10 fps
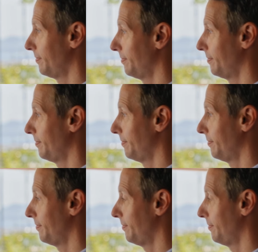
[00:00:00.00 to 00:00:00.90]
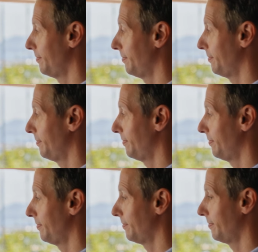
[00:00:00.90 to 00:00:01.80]

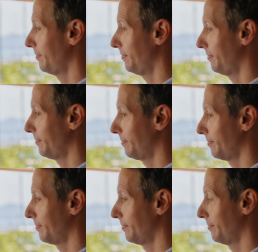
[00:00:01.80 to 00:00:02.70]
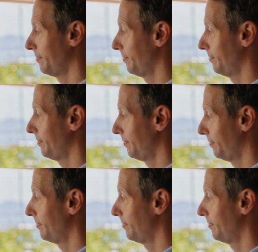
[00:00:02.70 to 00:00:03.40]
The person shown says nothing.